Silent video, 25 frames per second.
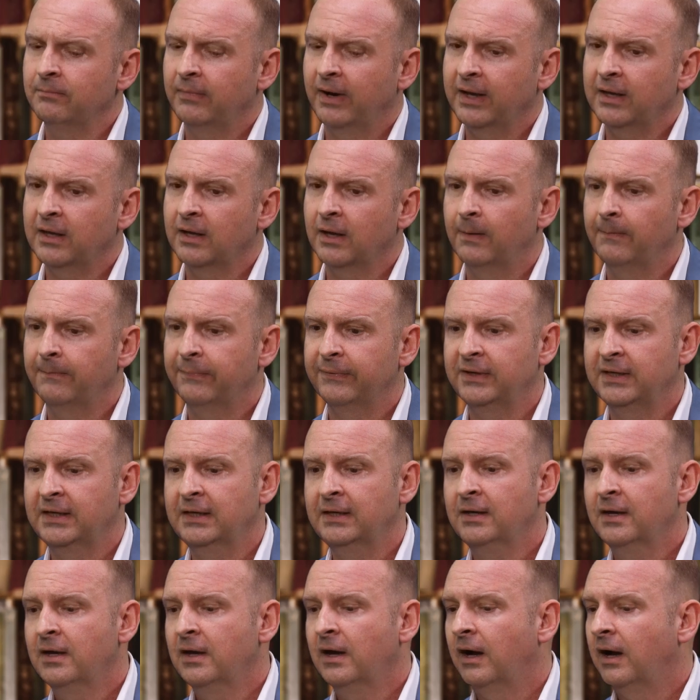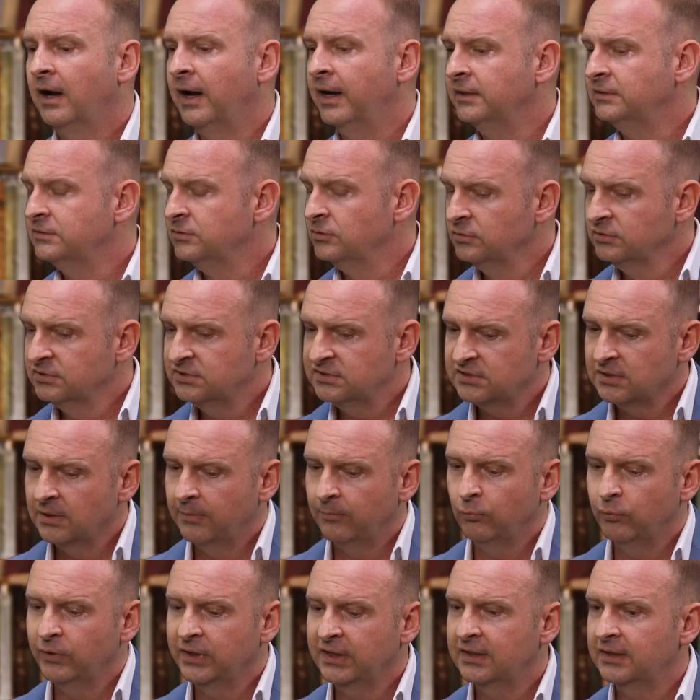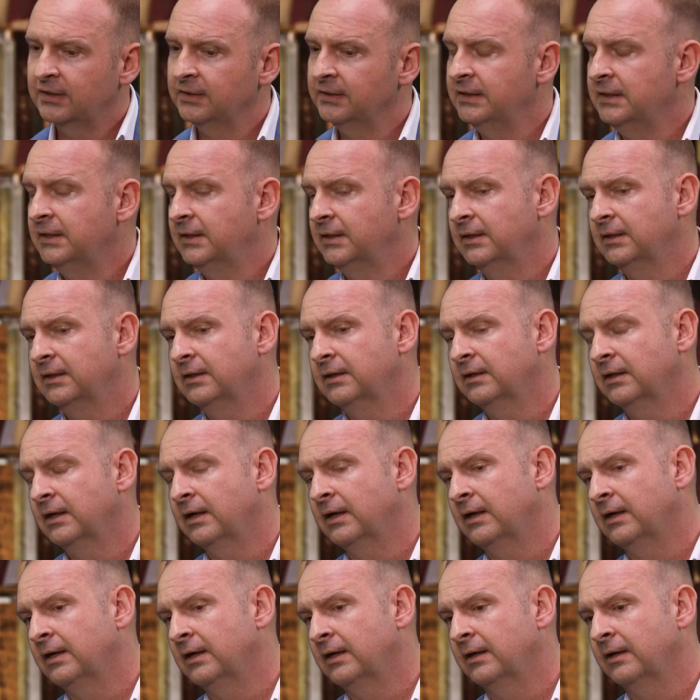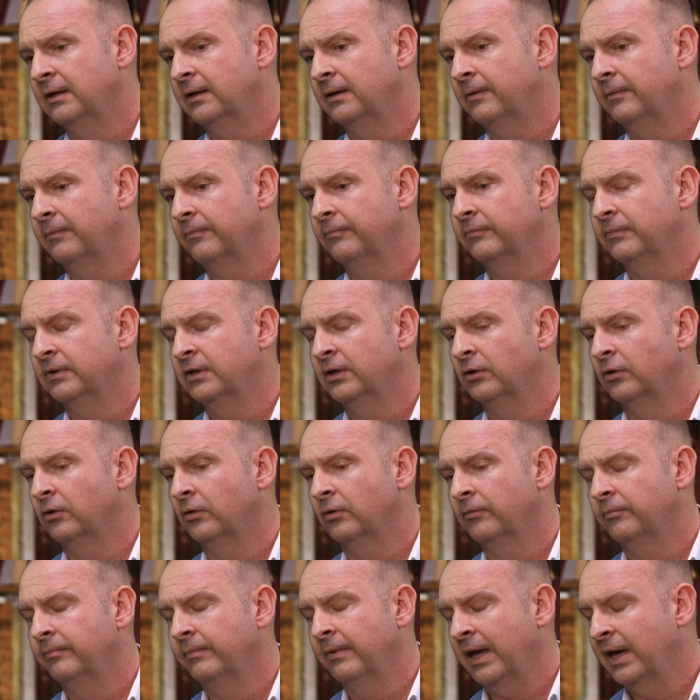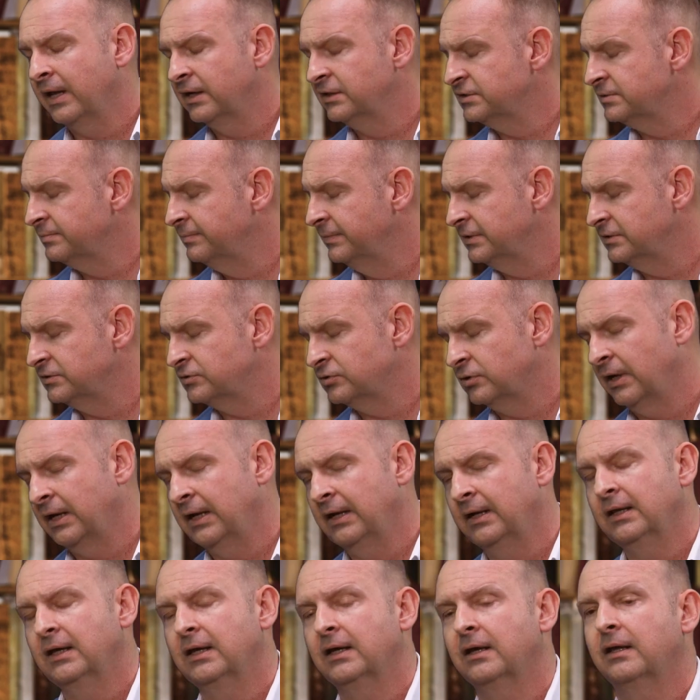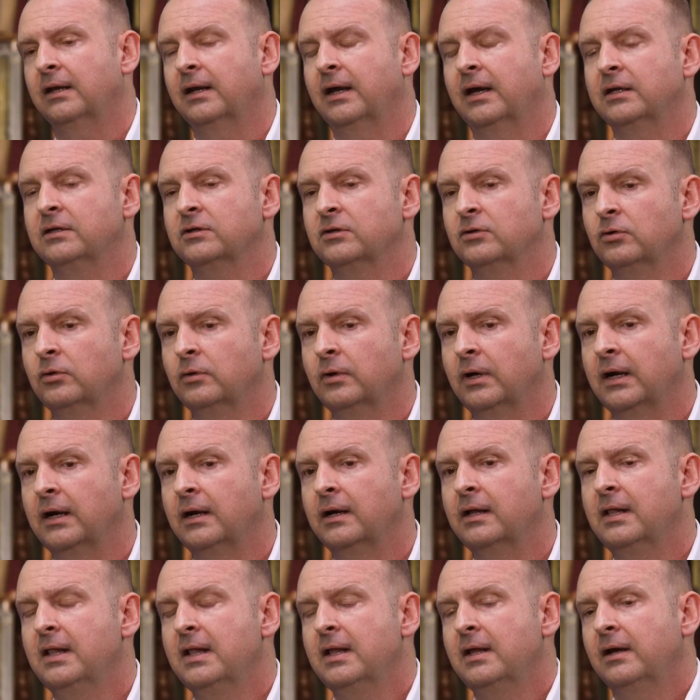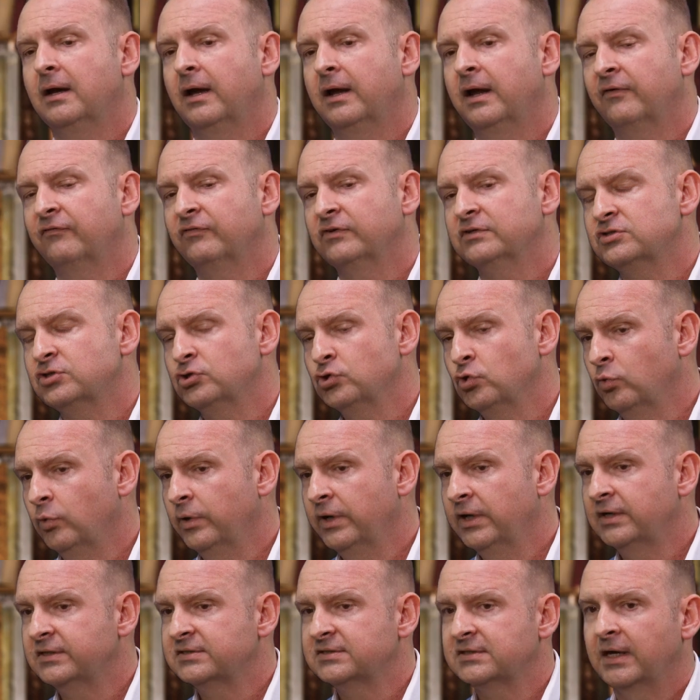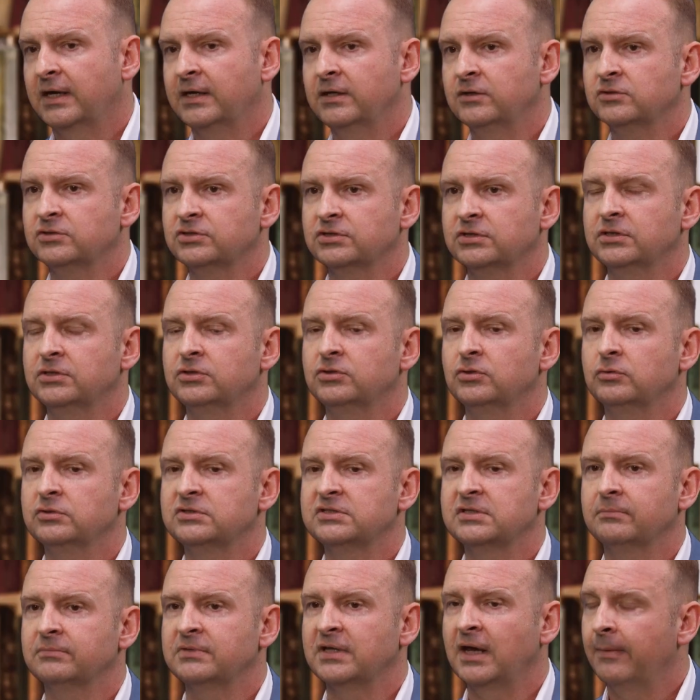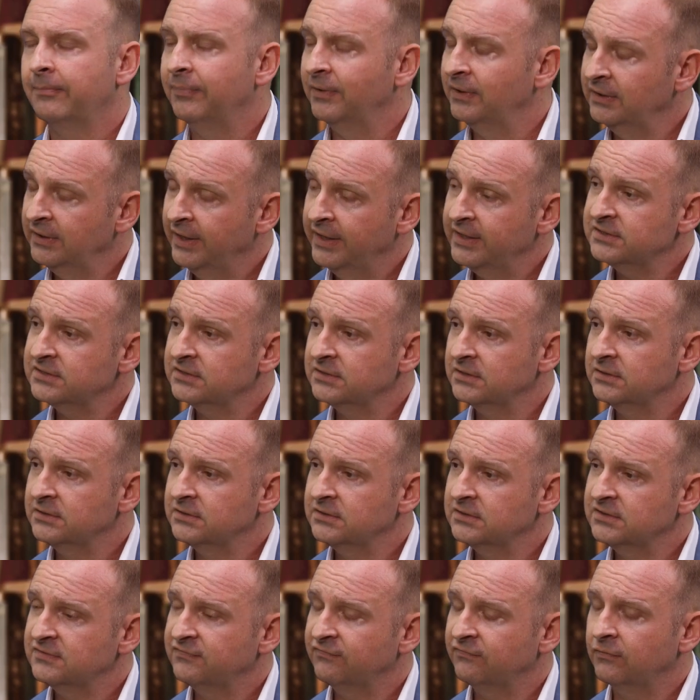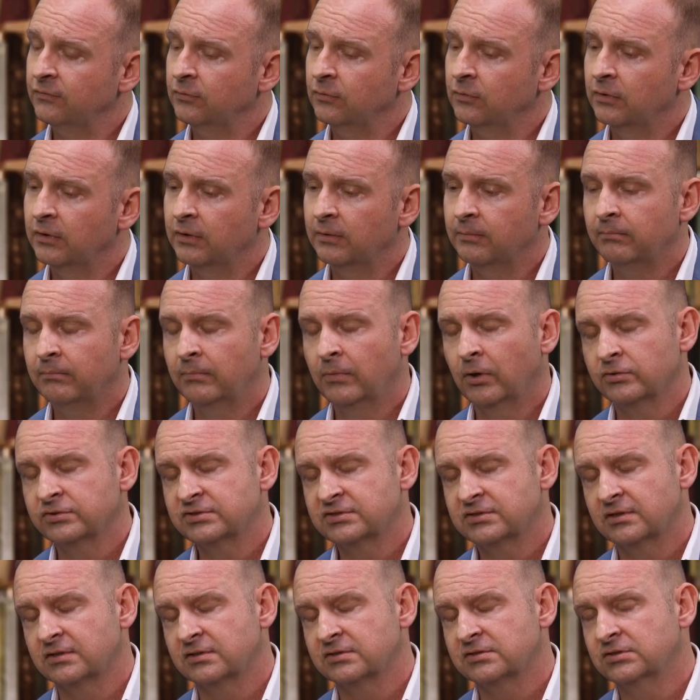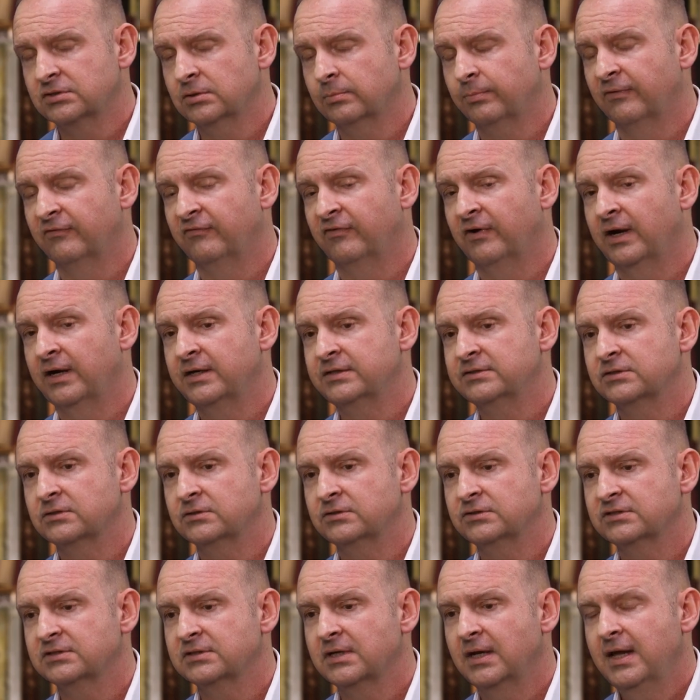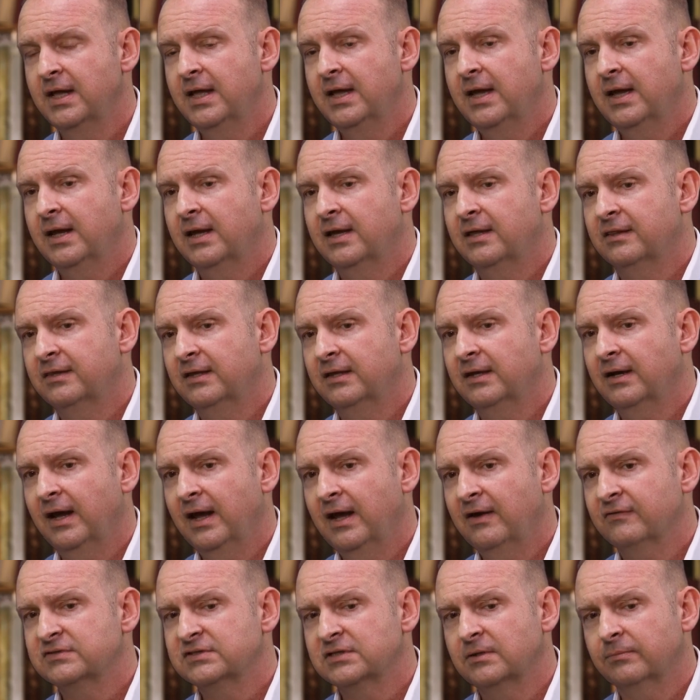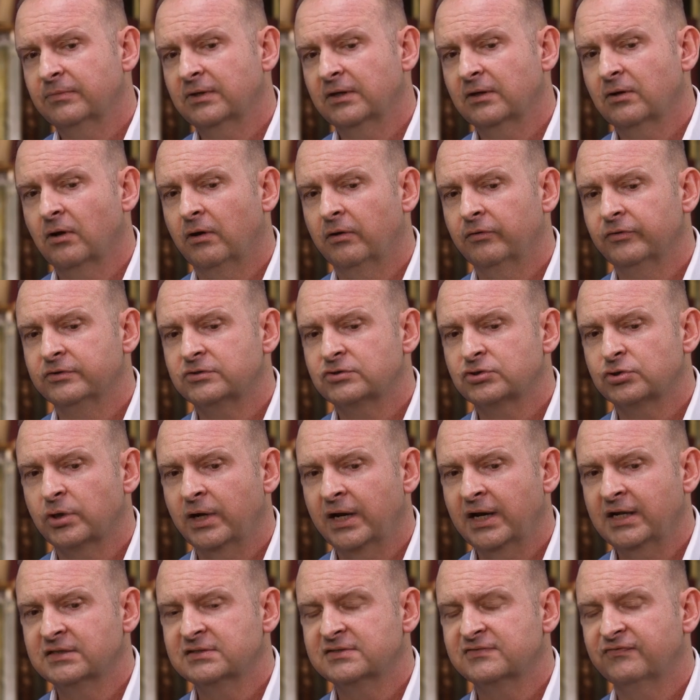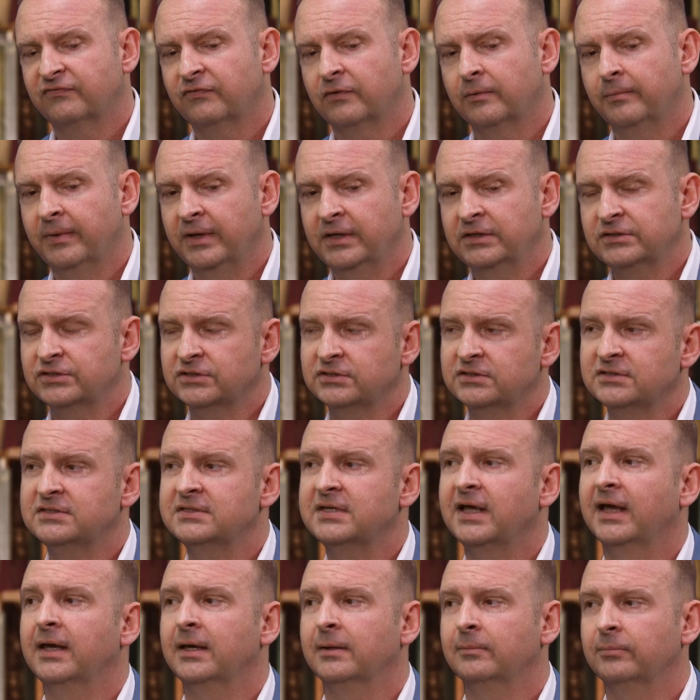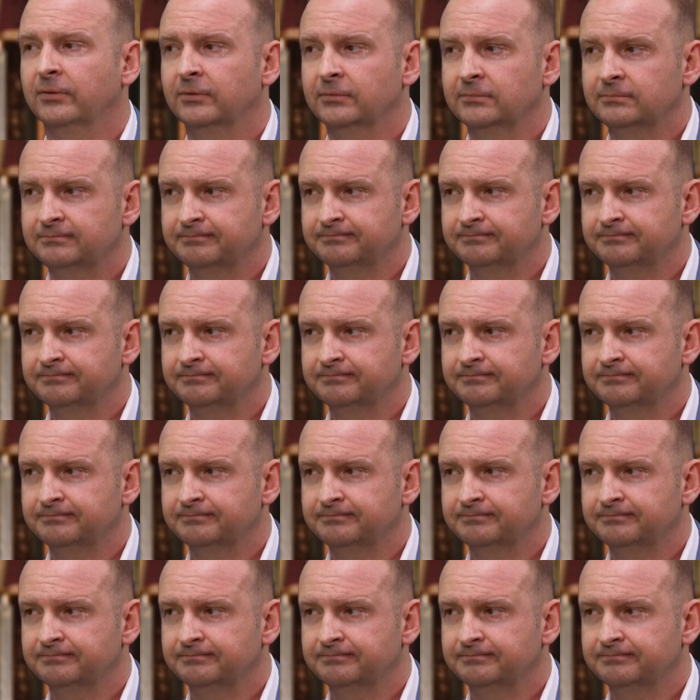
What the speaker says: my company, I do some weekly, management training, and I do every 2 weeks, I usually do some type of lessons for most of the supervisors. And then I have something called the transformation table.